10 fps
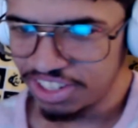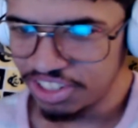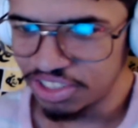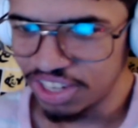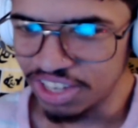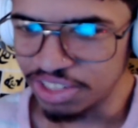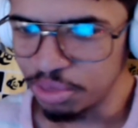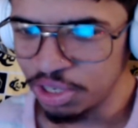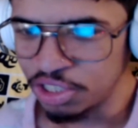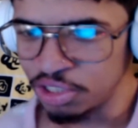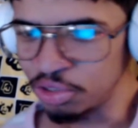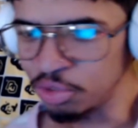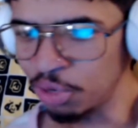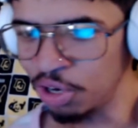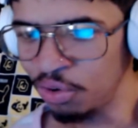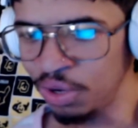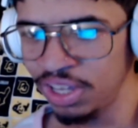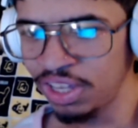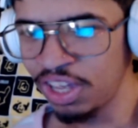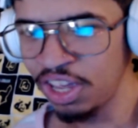dude's got some issues, bro.
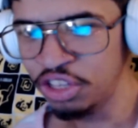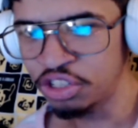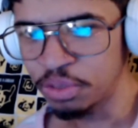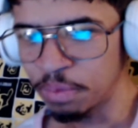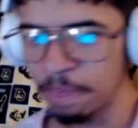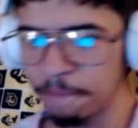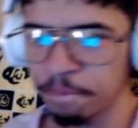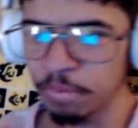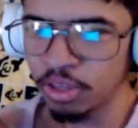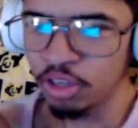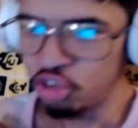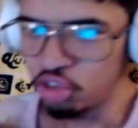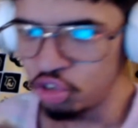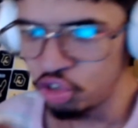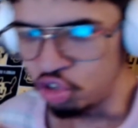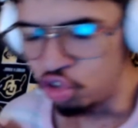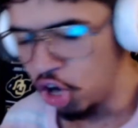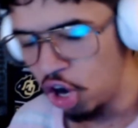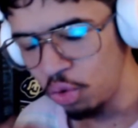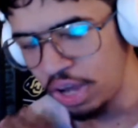Kids,
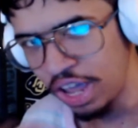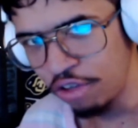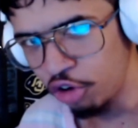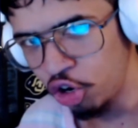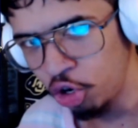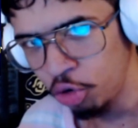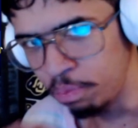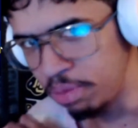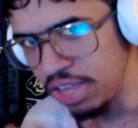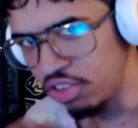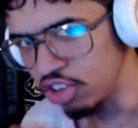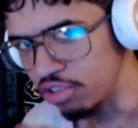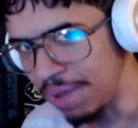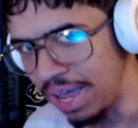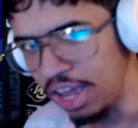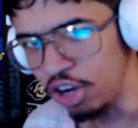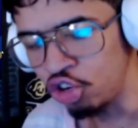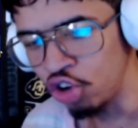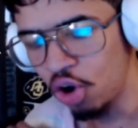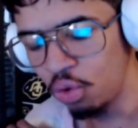don't ever be this
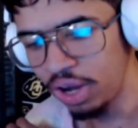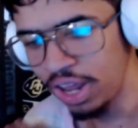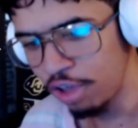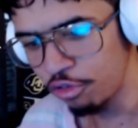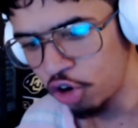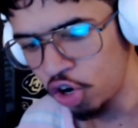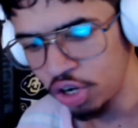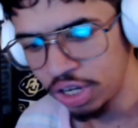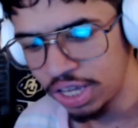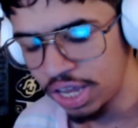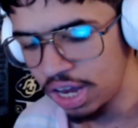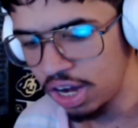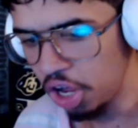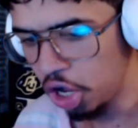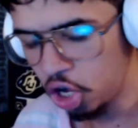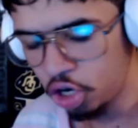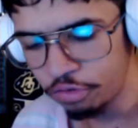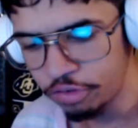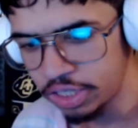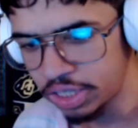man. Don't ever get
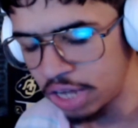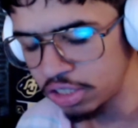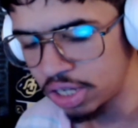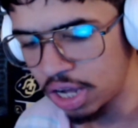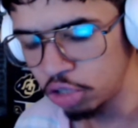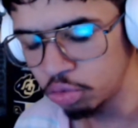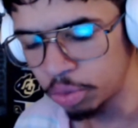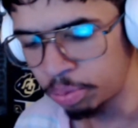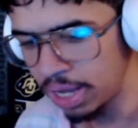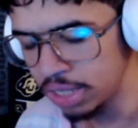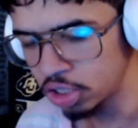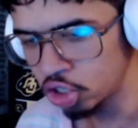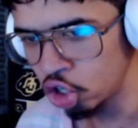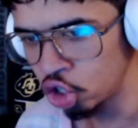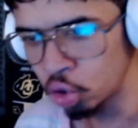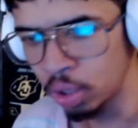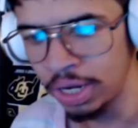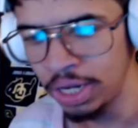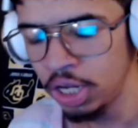$150,000 worth of plastic surgery